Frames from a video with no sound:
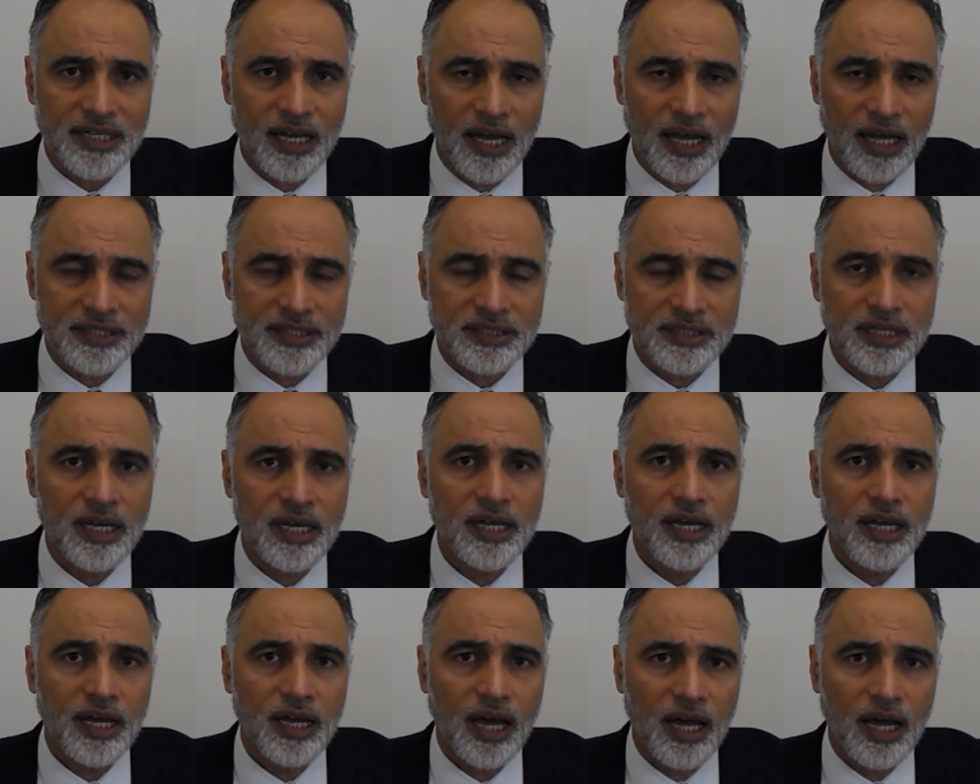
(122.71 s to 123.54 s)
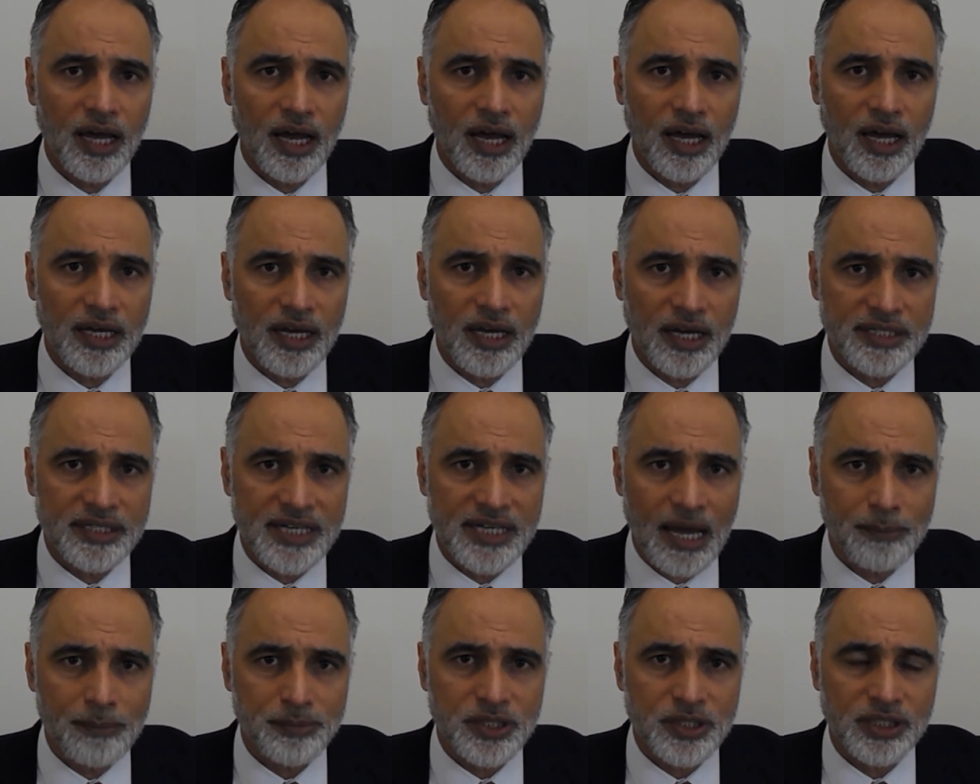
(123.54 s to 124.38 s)
has
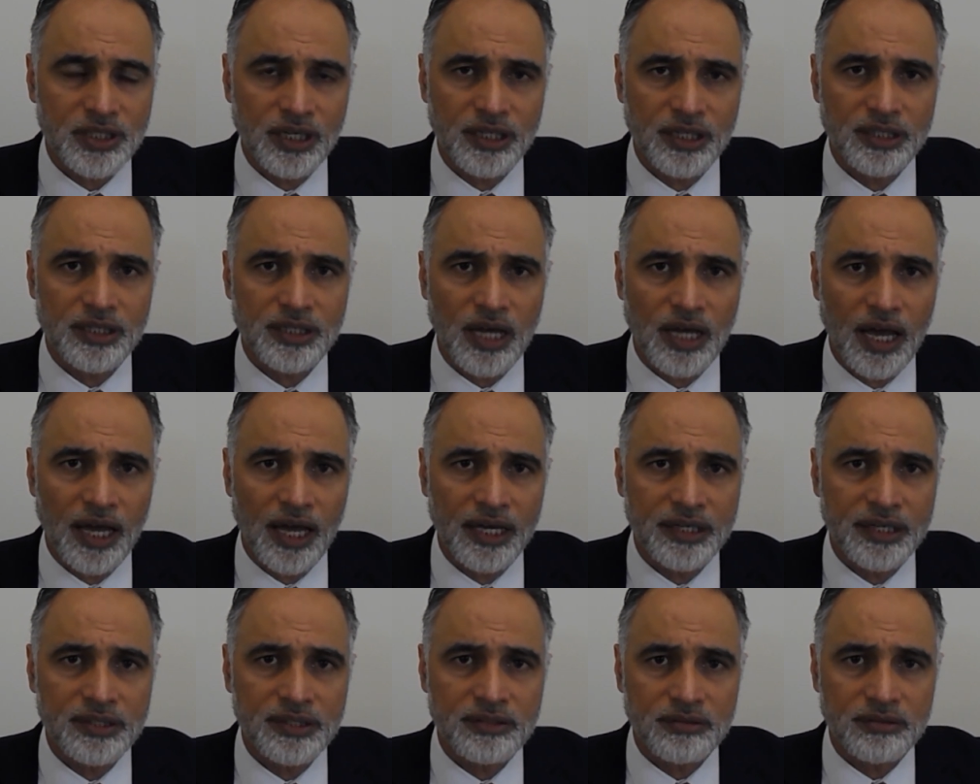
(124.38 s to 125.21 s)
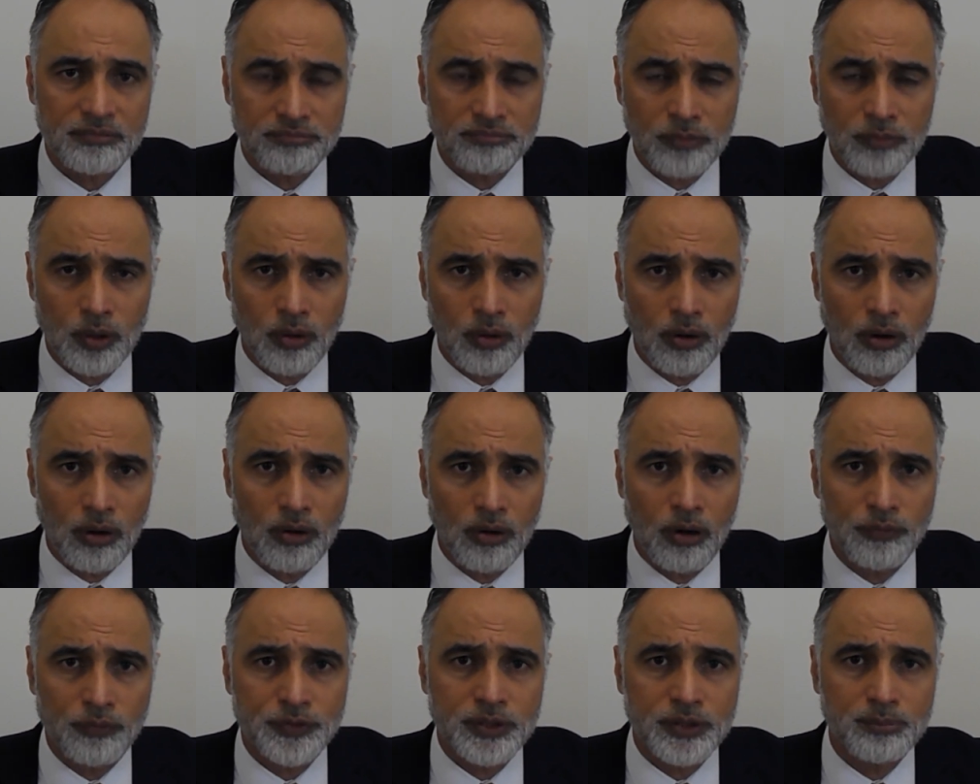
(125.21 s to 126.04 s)
adapted and
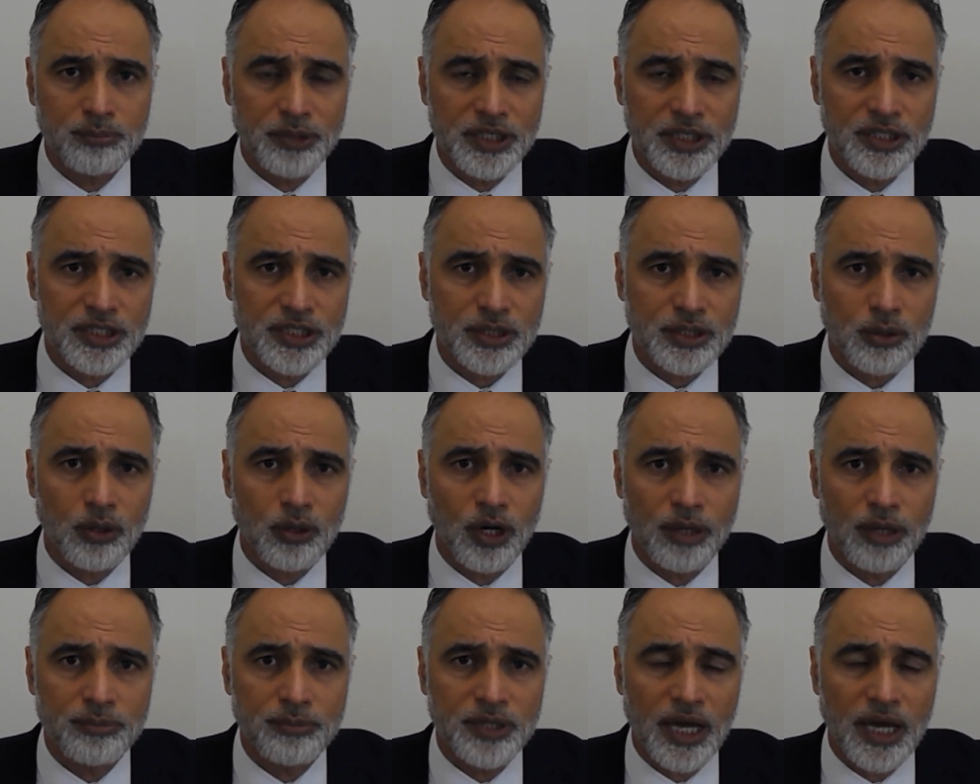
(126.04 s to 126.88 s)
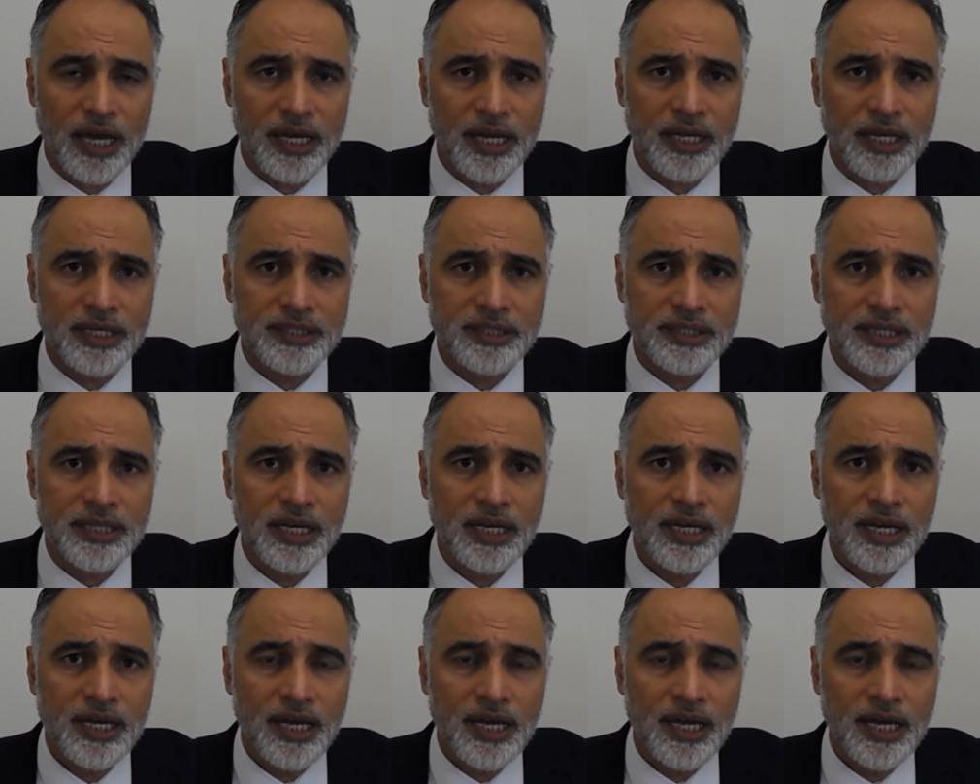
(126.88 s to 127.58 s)
often been described as